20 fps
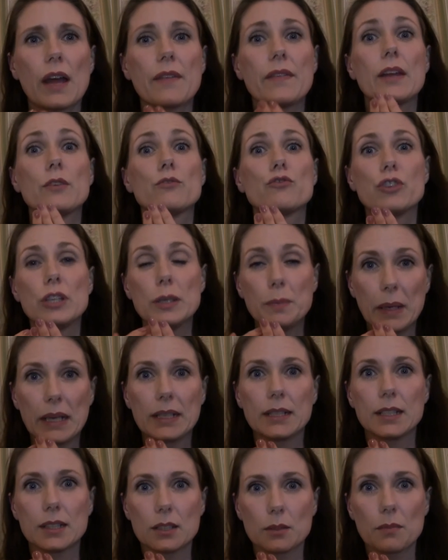and then
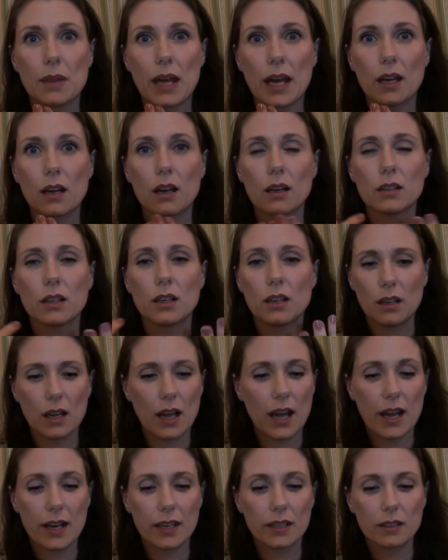repainted them that colour
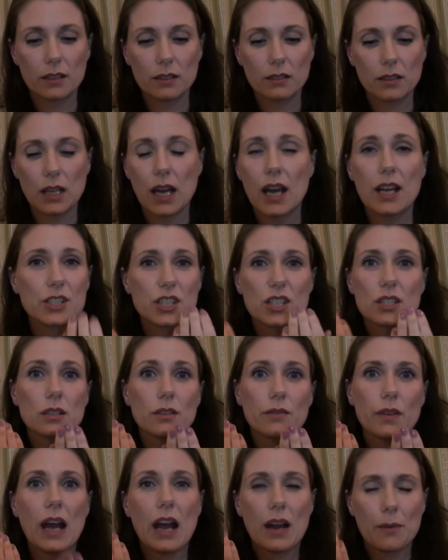and I just
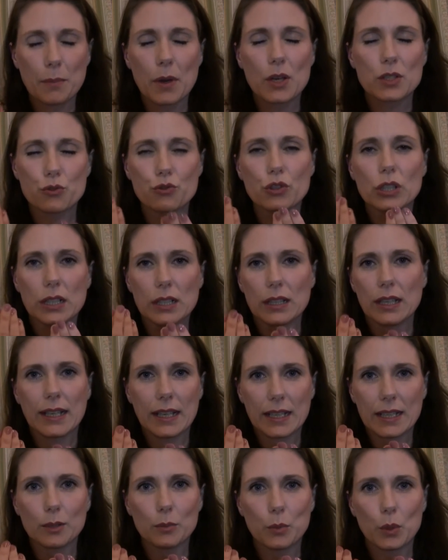love it. I must really like
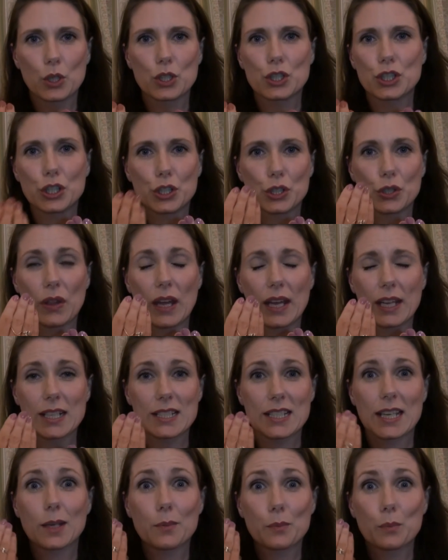a nail polish to do that
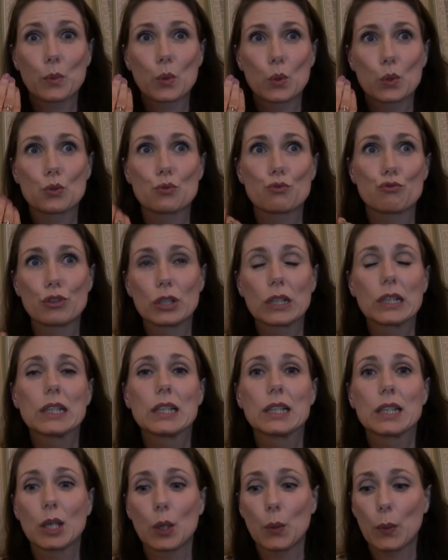because I get bored really,
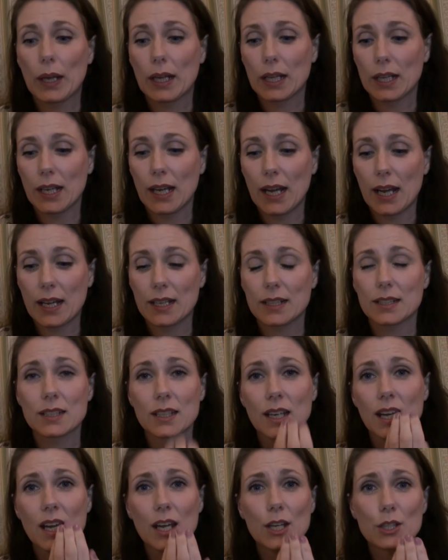really quickly. And
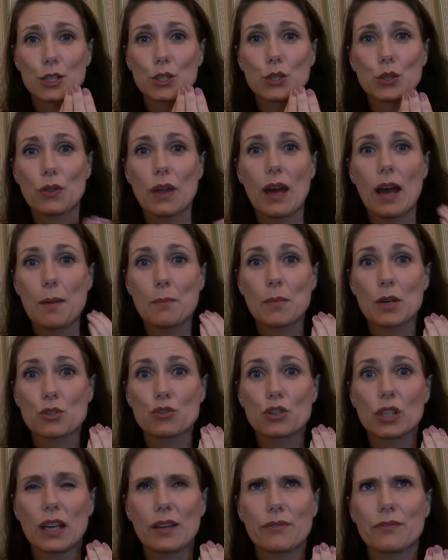to do that, I
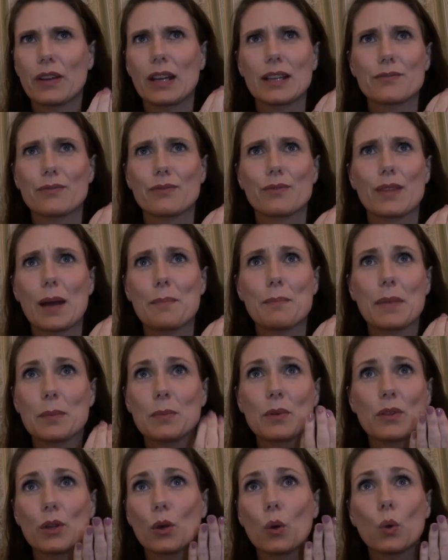must really, that
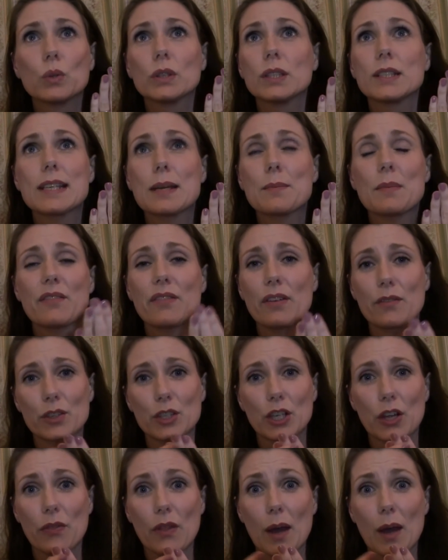might be the only time I've ever
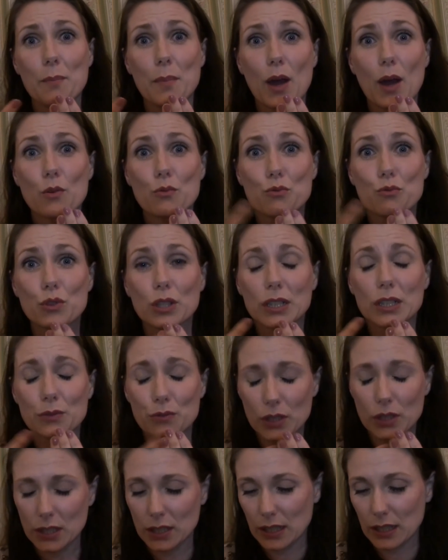done that. But really,
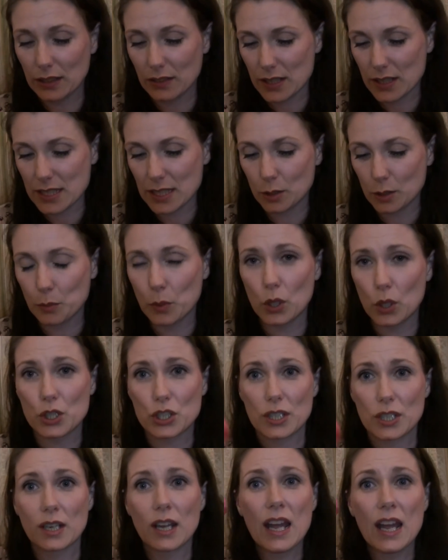really like this nail
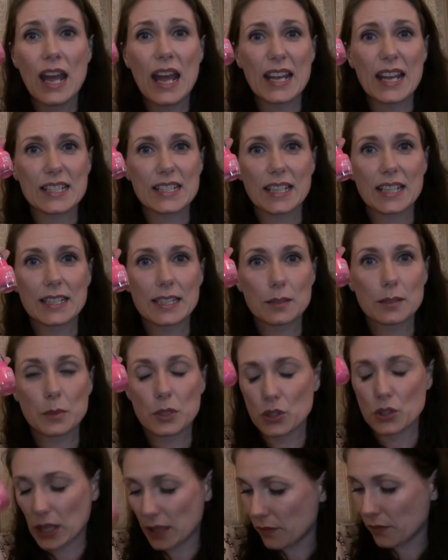polish and excited
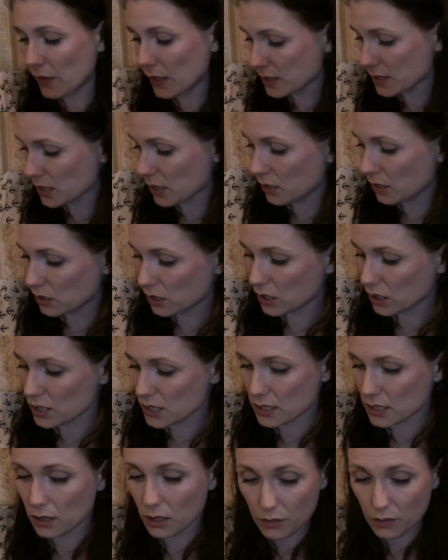about trying this colour
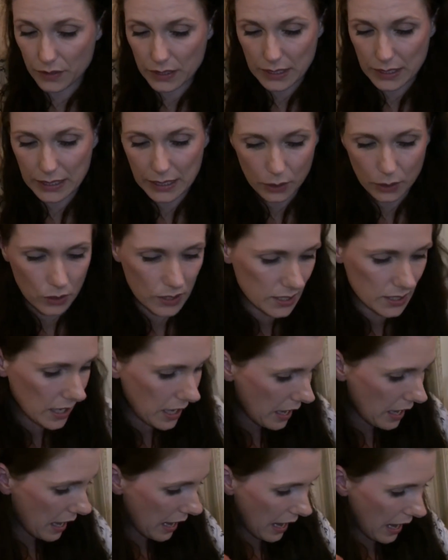because loving neons.
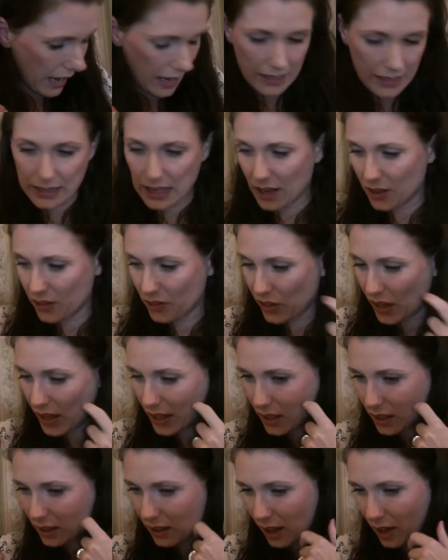And I
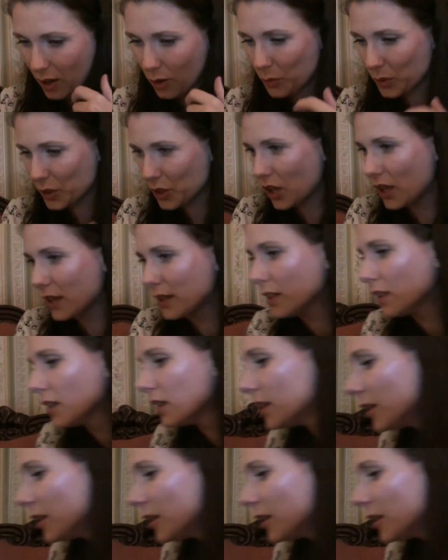think, are we done?